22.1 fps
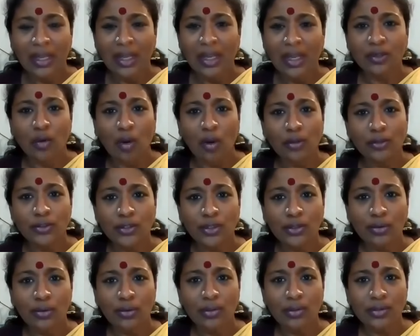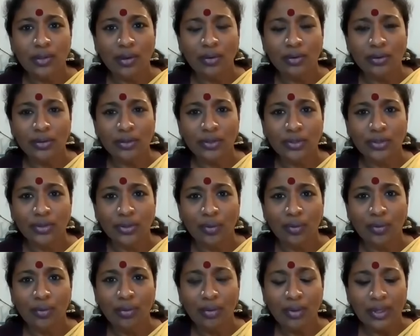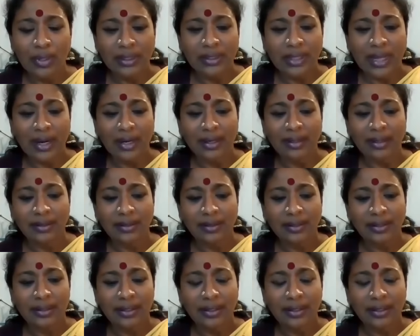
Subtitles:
It also goes on to show that